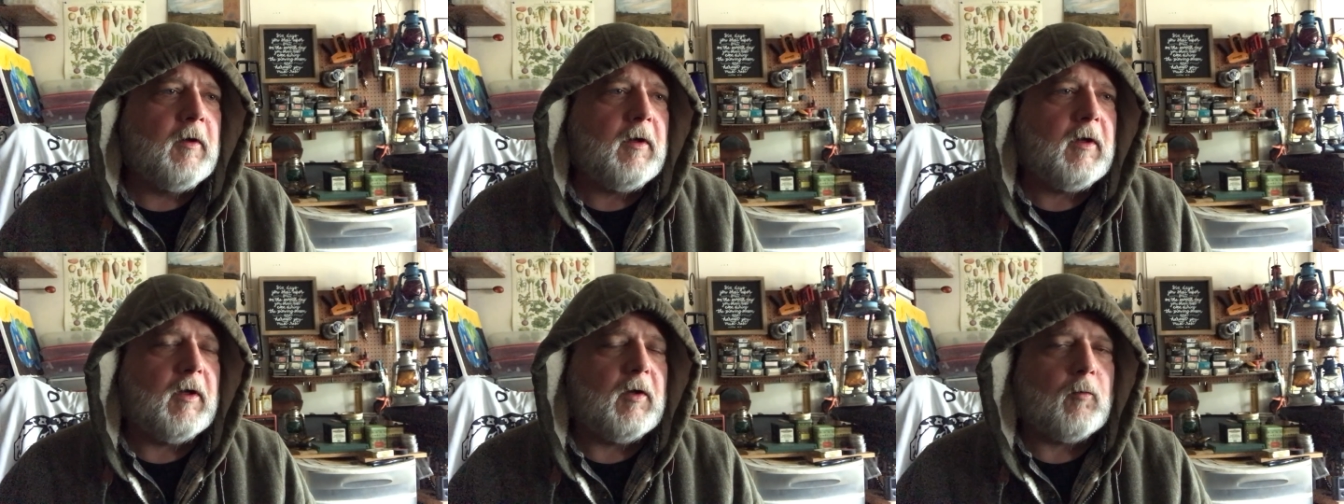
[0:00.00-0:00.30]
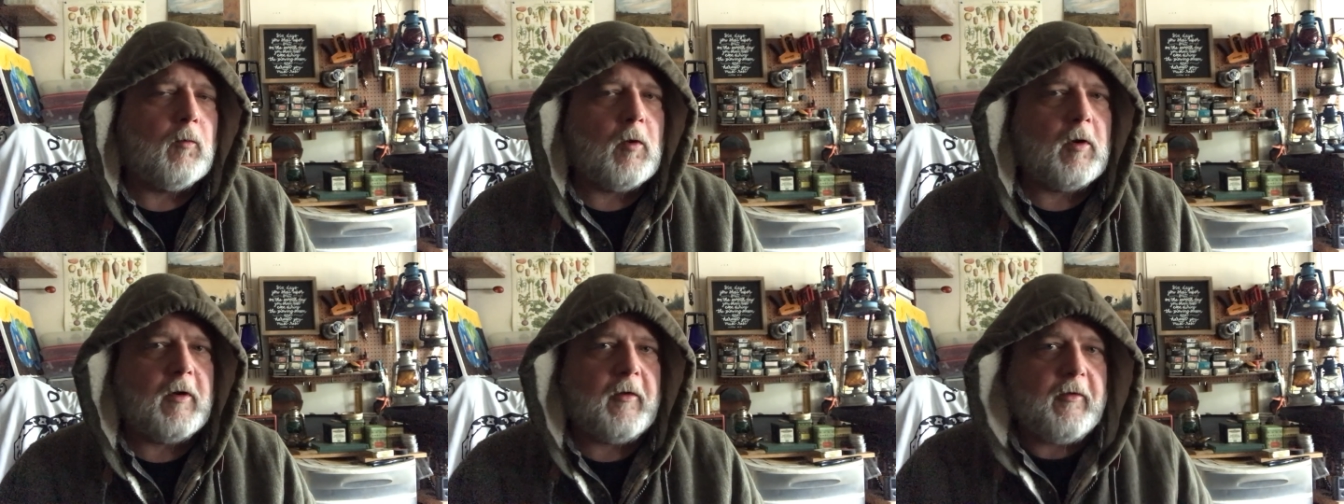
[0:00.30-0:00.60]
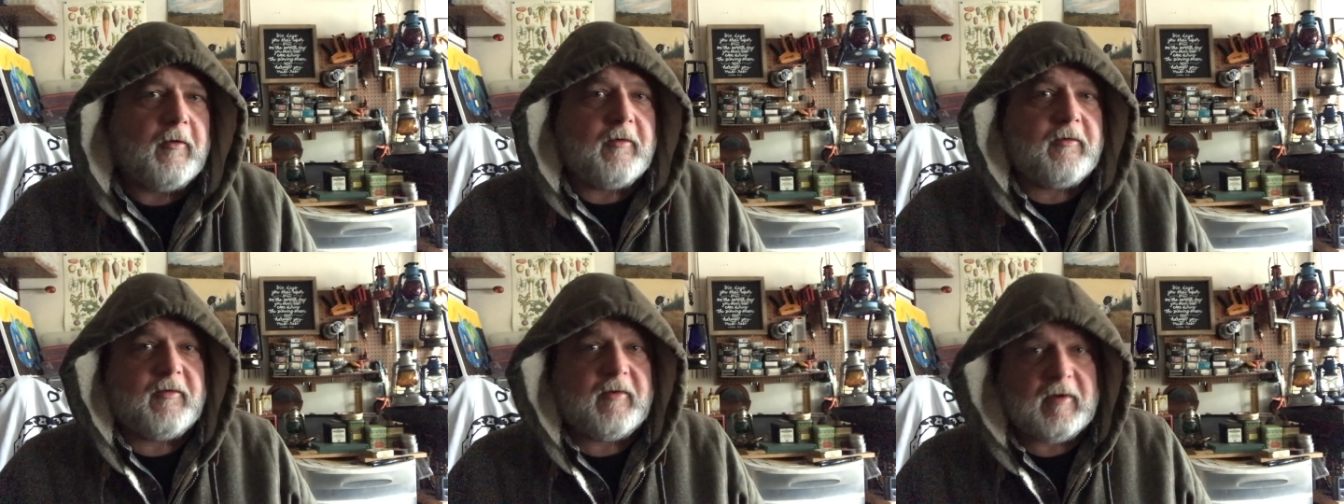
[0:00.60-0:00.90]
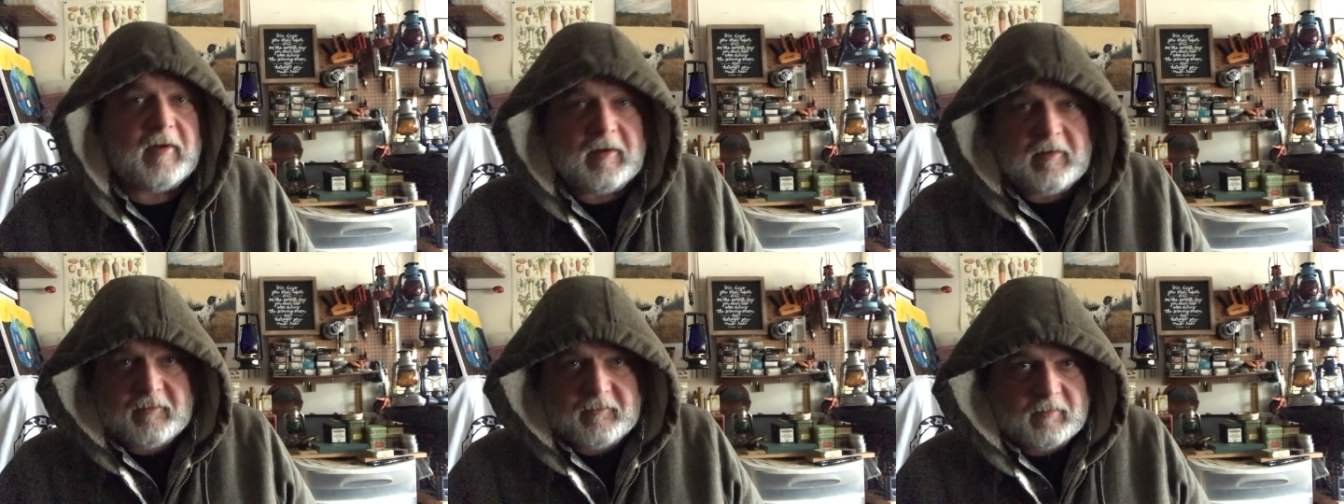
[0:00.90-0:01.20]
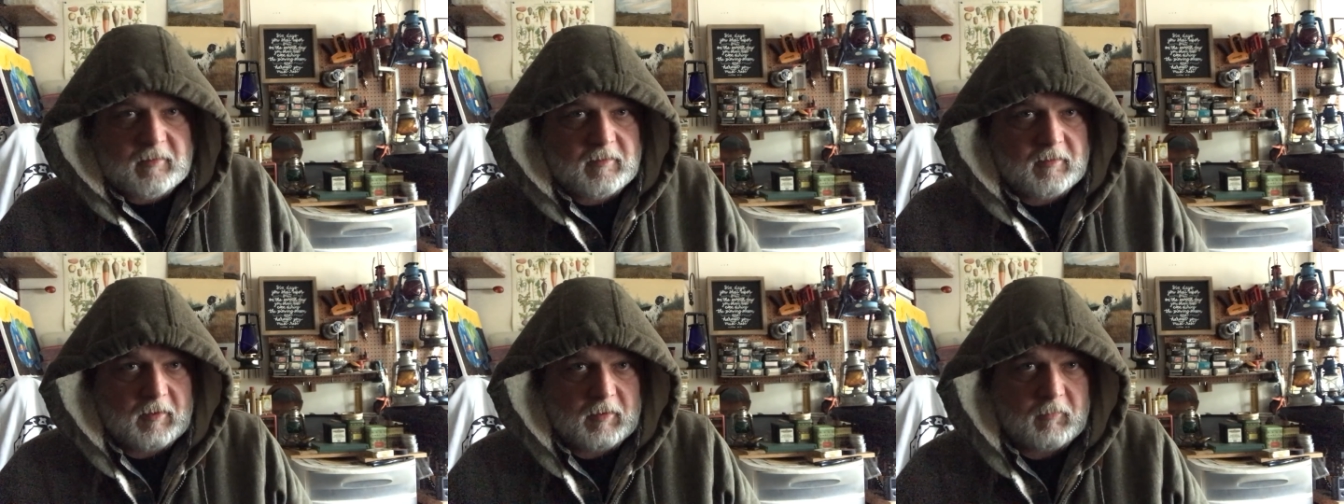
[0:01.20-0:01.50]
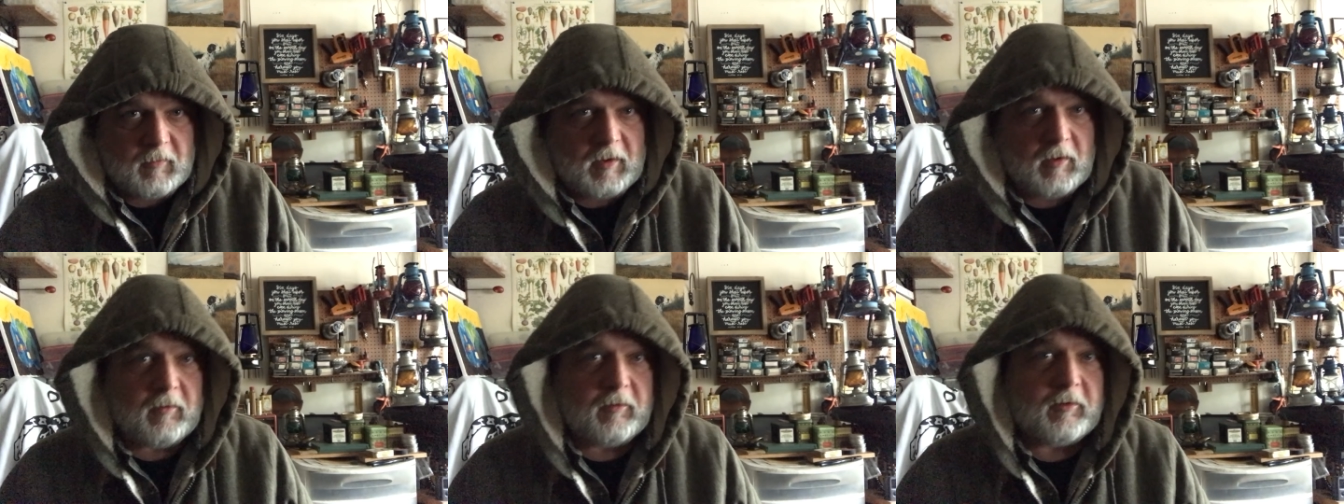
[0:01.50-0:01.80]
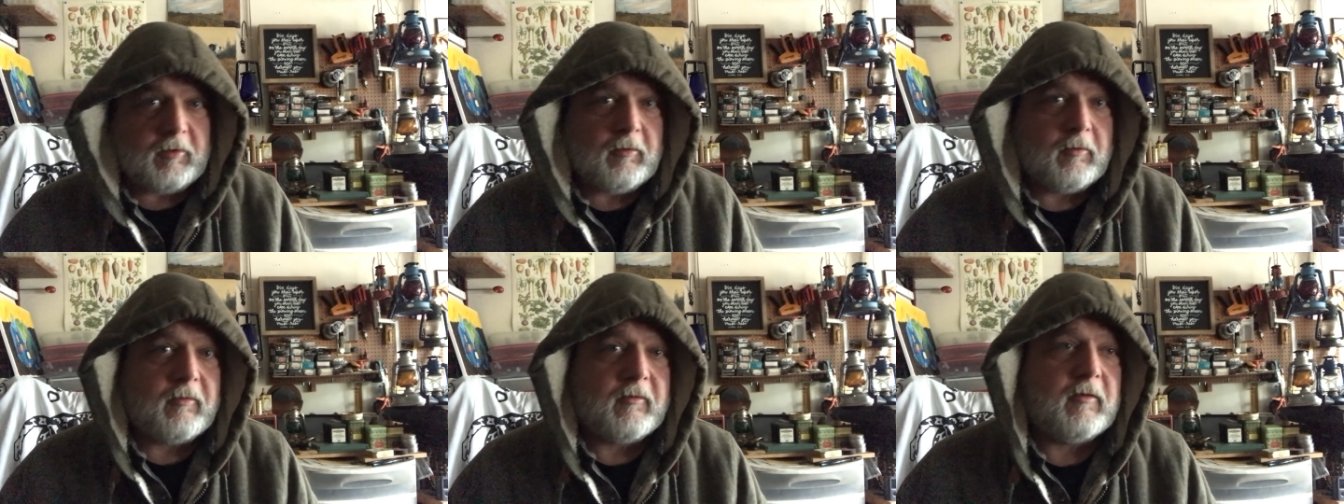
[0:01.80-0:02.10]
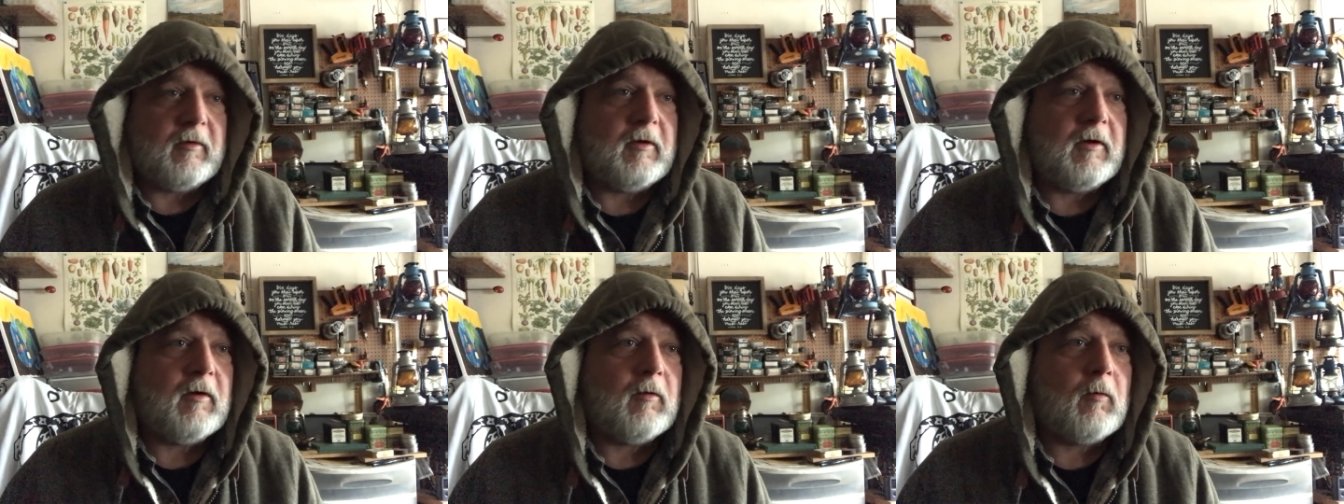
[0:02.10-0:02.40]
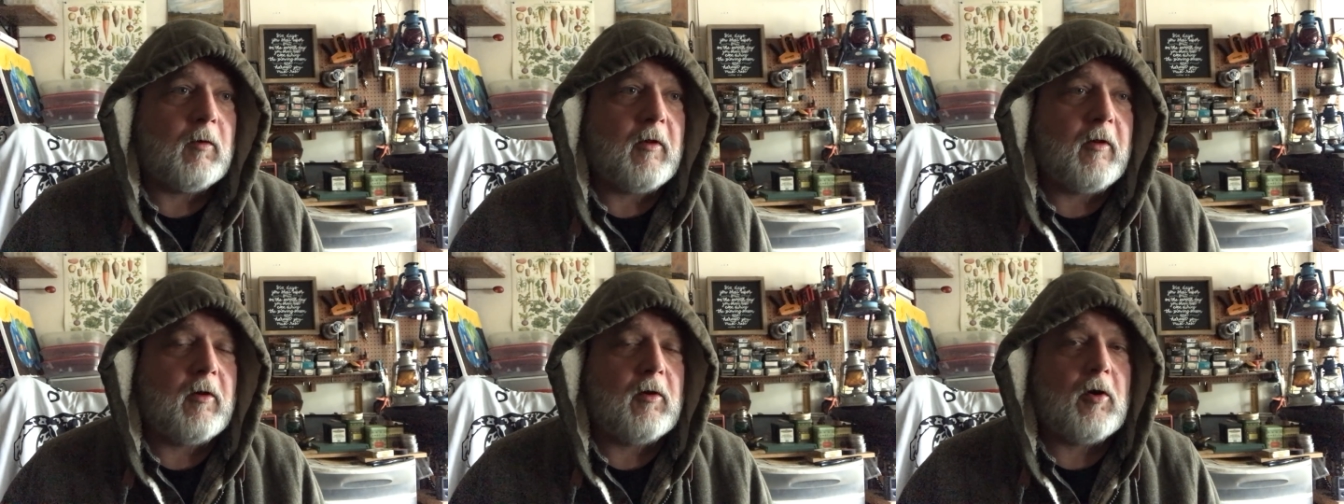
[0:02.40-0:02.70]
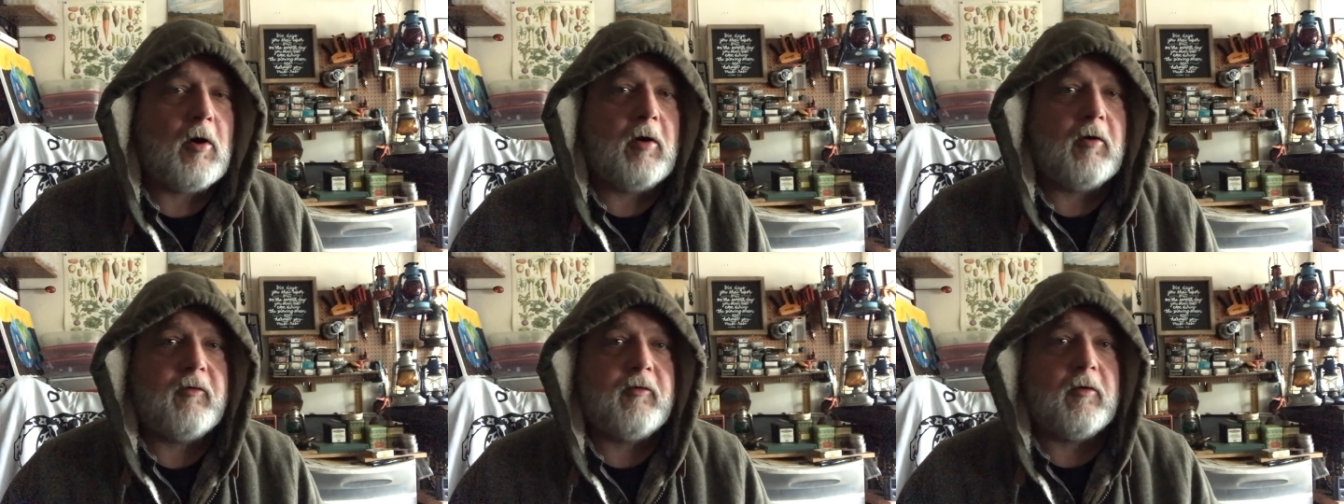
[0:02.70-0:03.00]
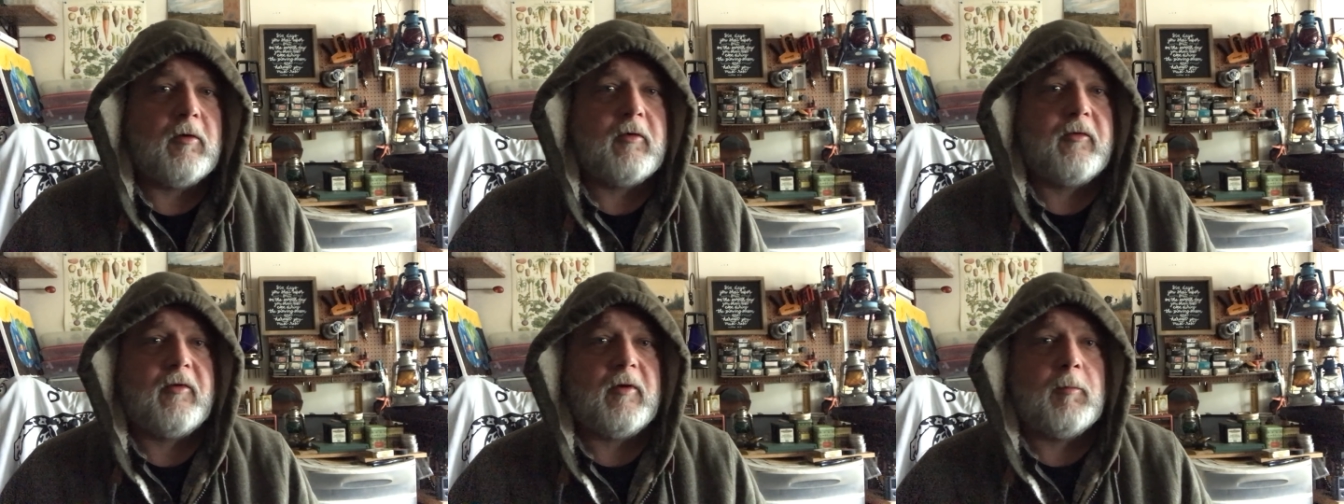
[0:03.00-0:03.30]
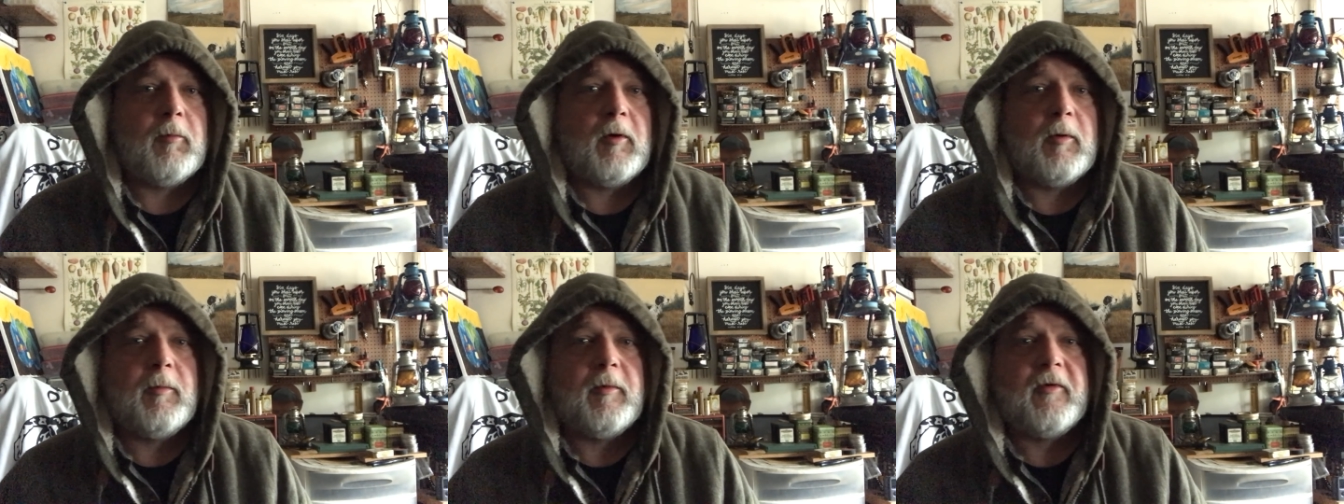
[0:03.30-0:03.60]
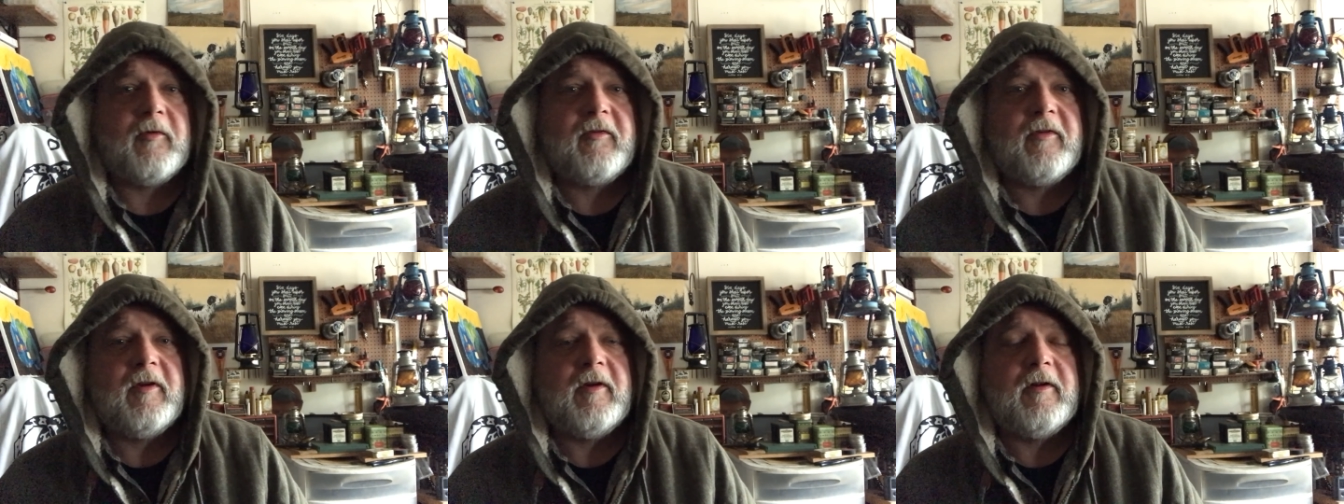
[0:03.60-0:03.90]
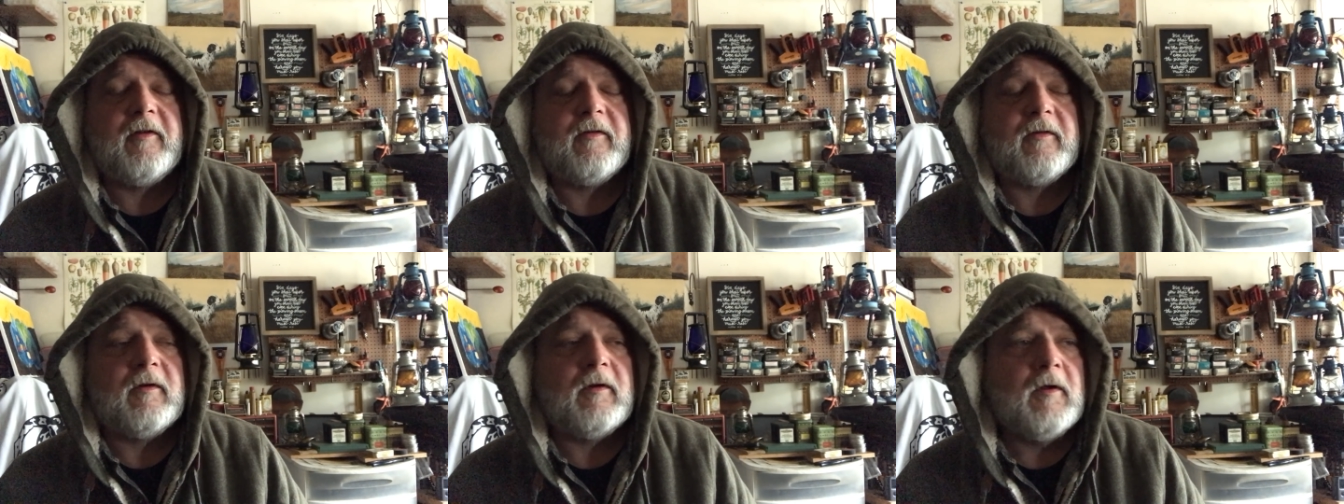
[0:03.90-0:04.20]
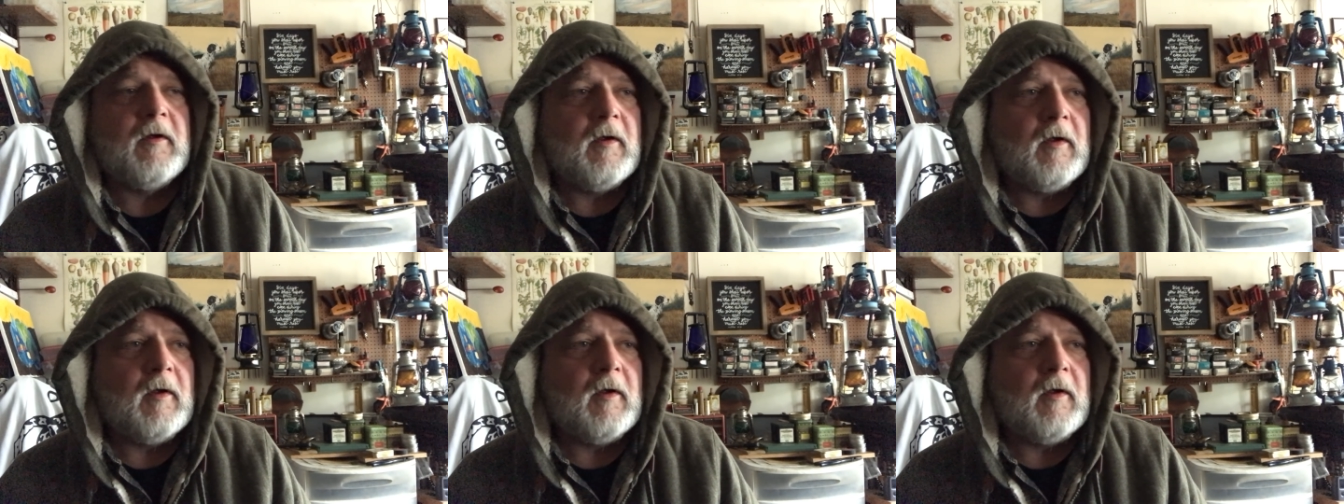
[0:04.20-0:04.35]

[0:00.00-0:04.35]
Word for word: in one of the cities around Houston here, one of the larger suburban cities, and